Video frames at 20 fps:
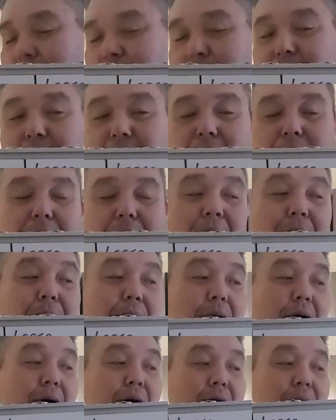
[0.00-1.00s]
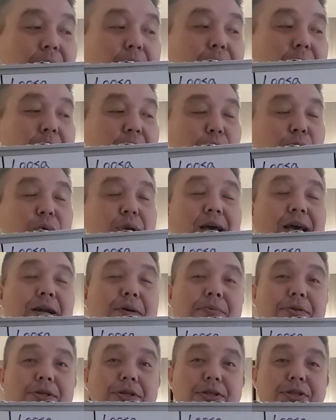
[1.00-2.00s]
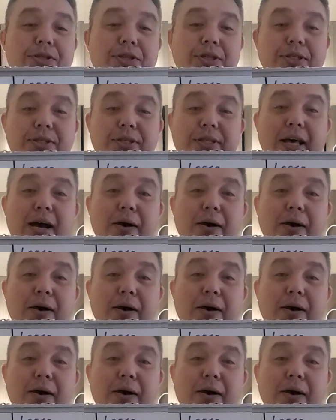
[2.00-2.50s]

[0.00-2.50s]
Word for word: took him out uh, by unanimous decision.